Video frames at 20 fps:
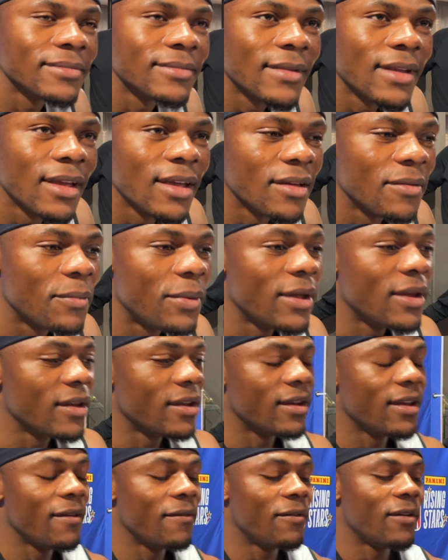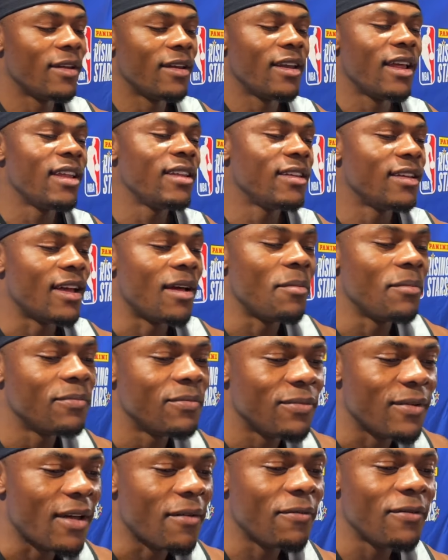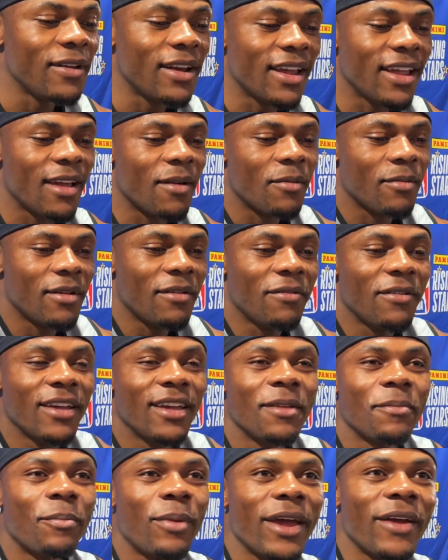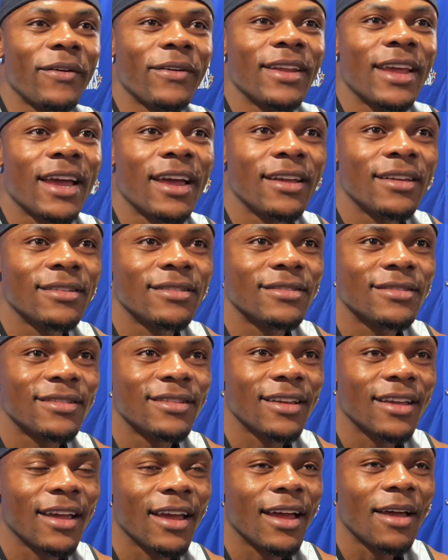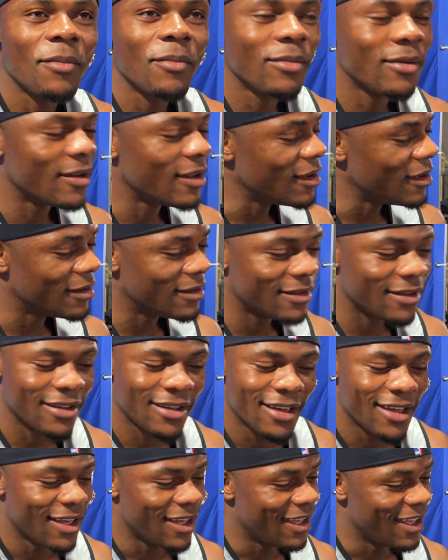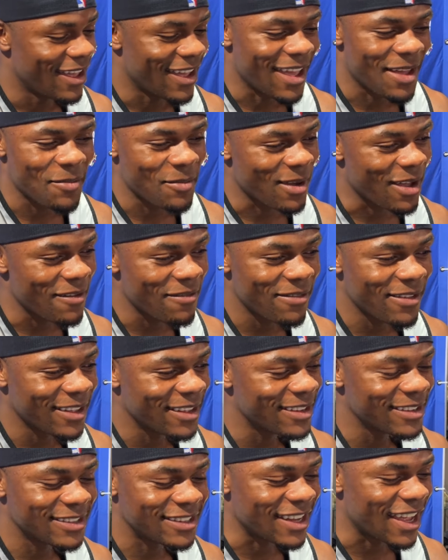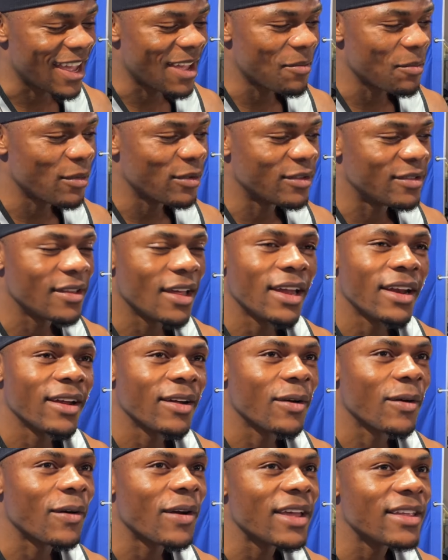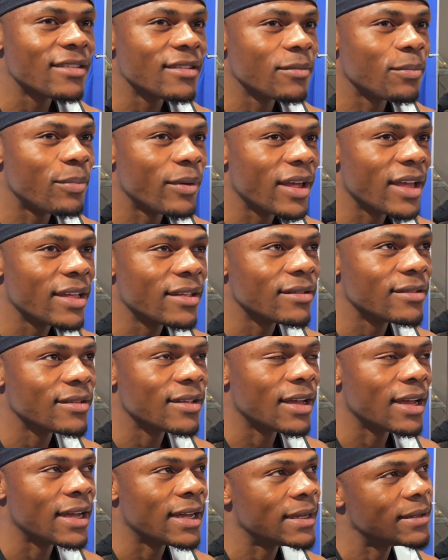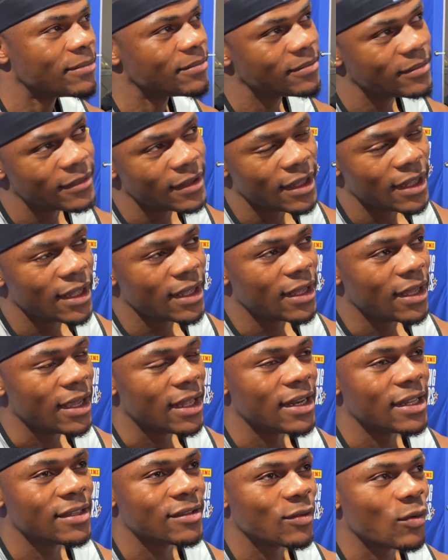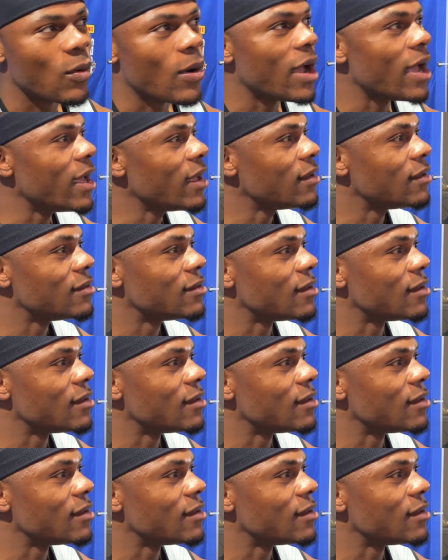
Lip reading: Living in India, I feel like I'm living in paradise. I'm good. I'm having a good time. It's not a crazy place. It is quiet.